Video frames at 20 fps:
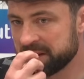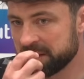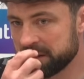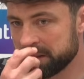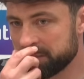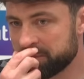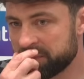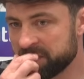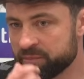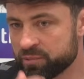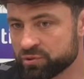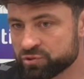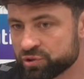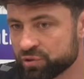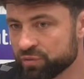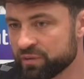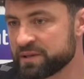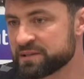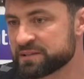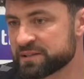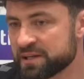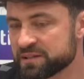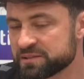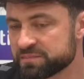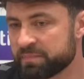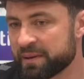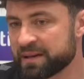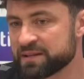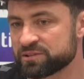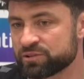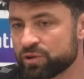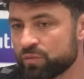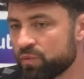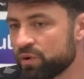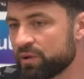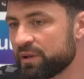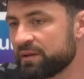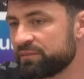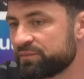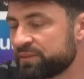people's careers gets based on
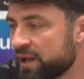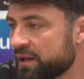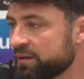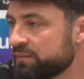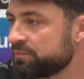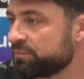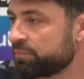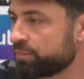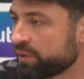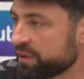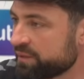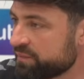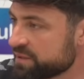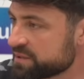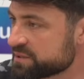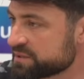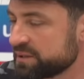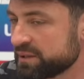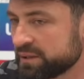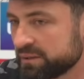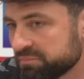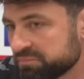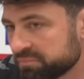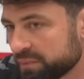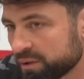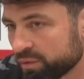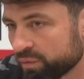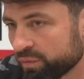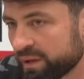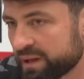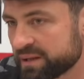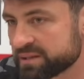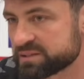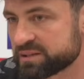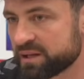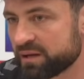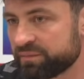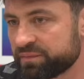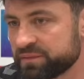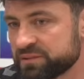what they've done previously and all that
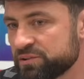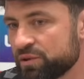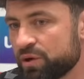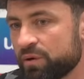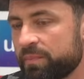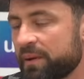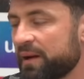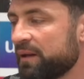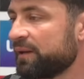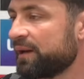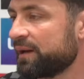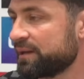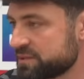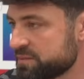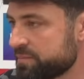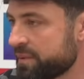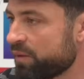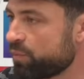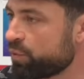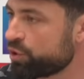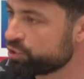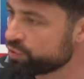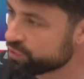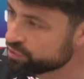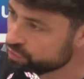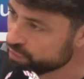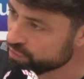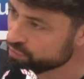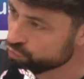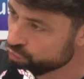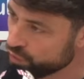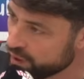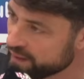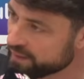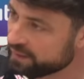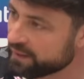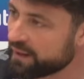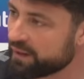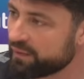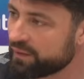stuff. It's not about that. It's about what you're doing right
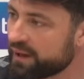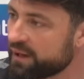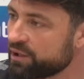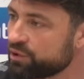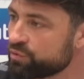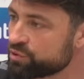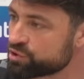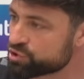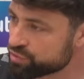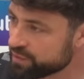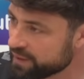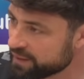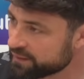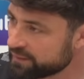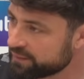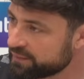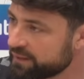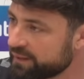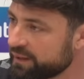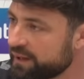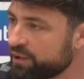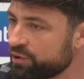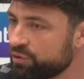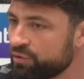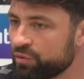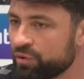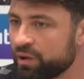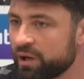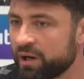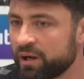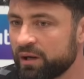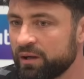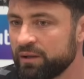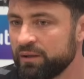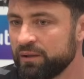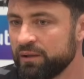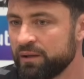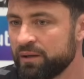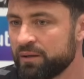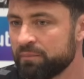now, how you are training, how you are
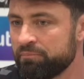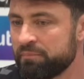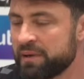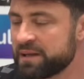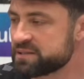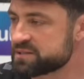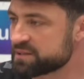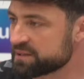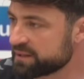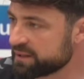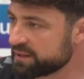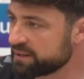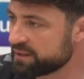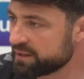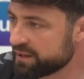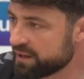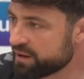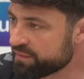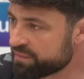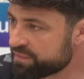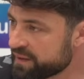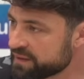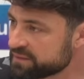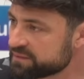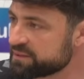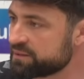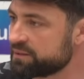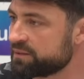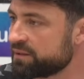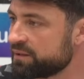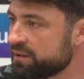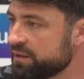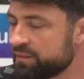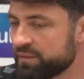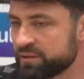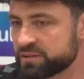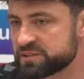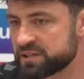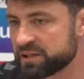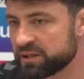mentally affecting
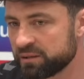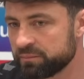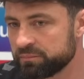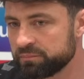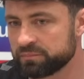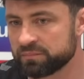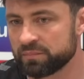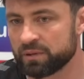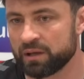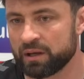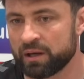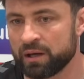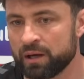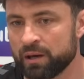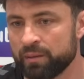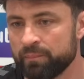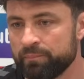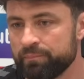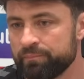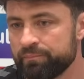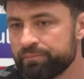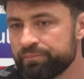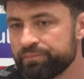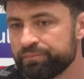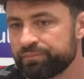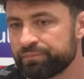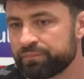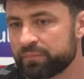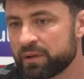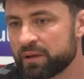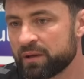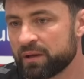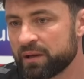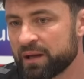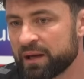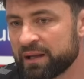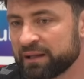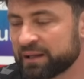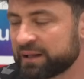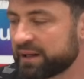the team,
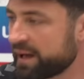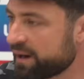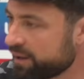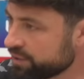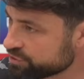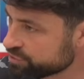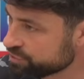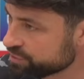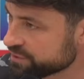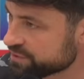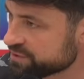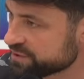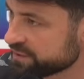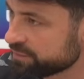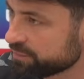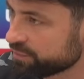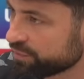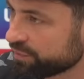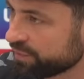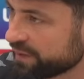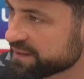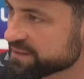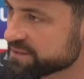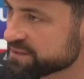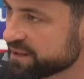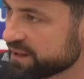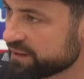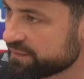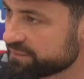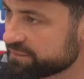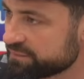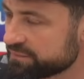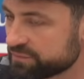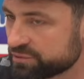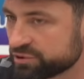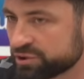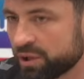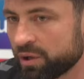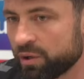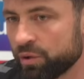and the character of the team and all that stuff.
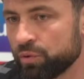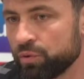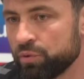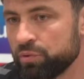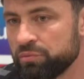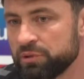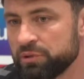So,